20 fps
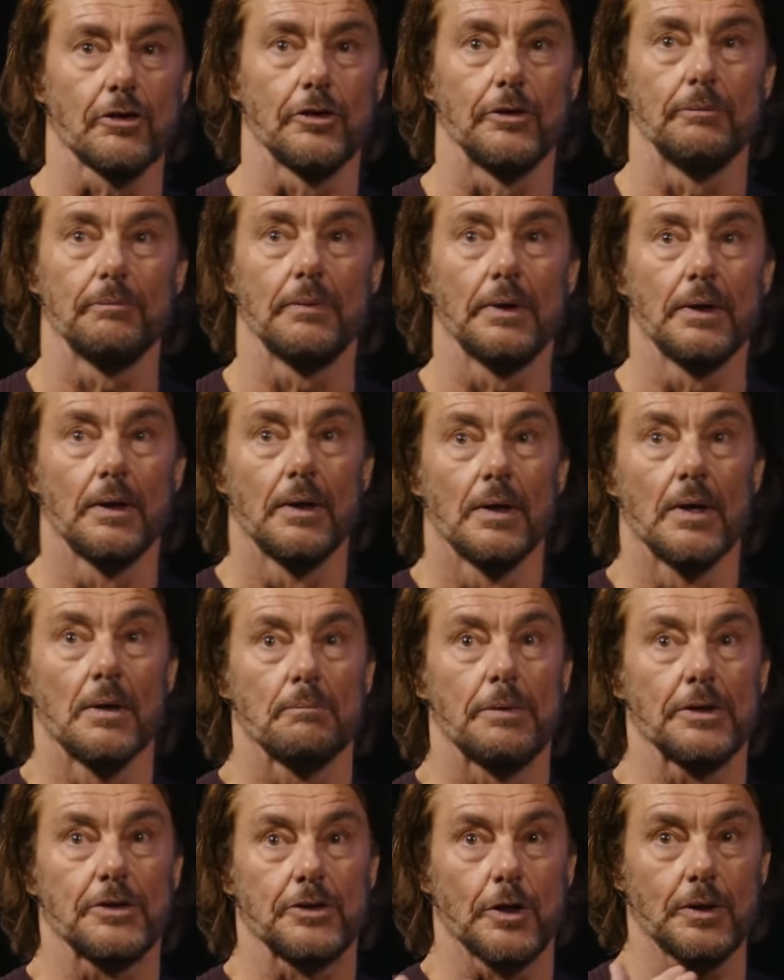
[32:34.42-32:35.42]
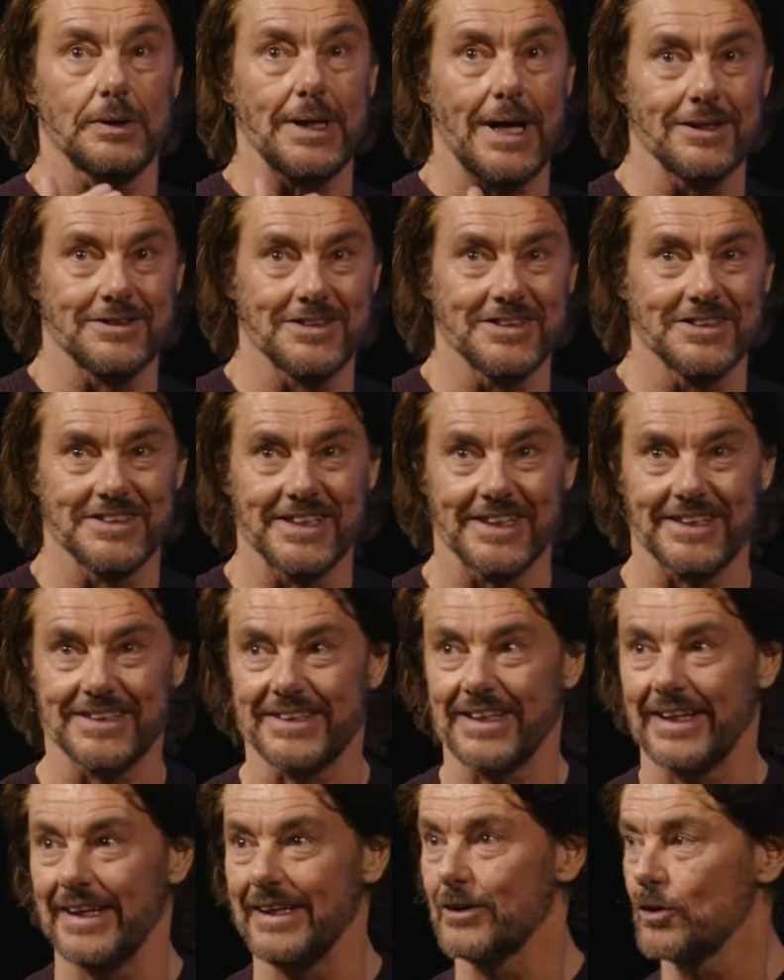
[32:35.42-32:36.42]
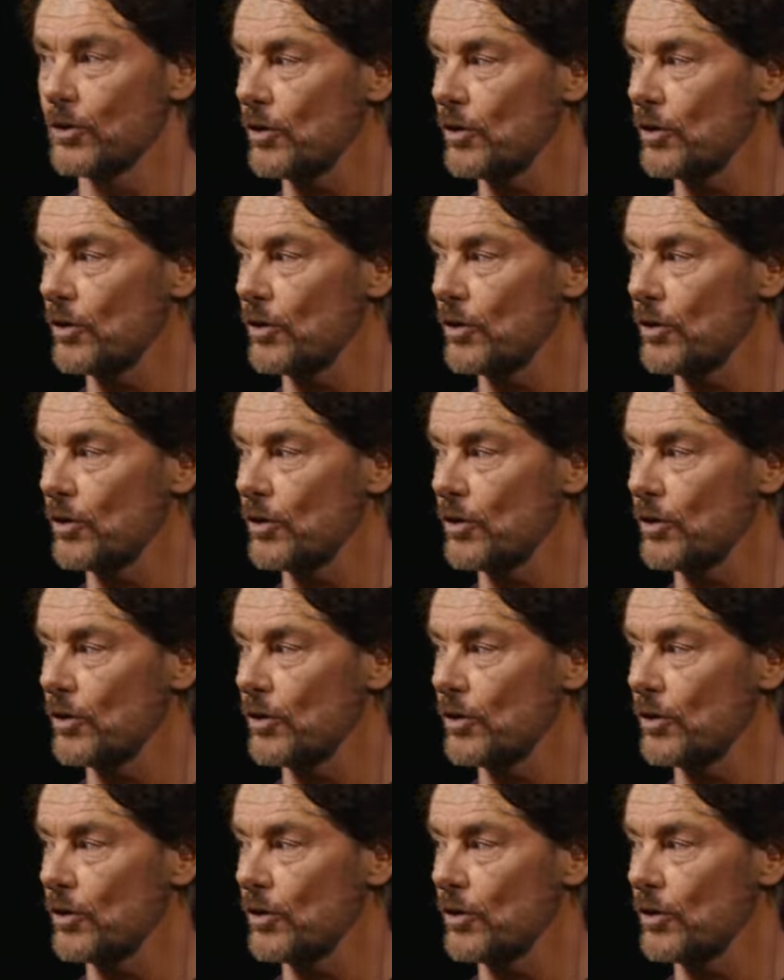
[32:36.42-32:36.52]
room, but two thousand sixteen